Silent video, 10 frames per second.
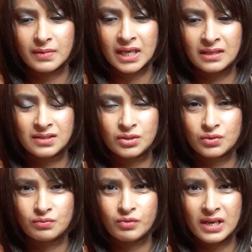it's just
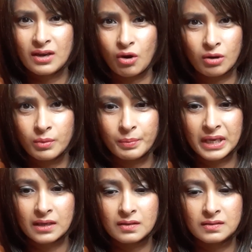really horrible,
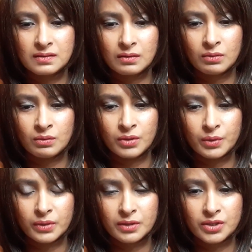because all you
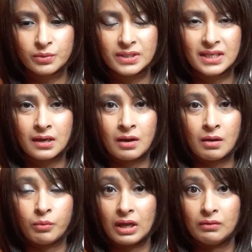want to do is,
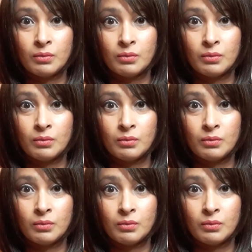well,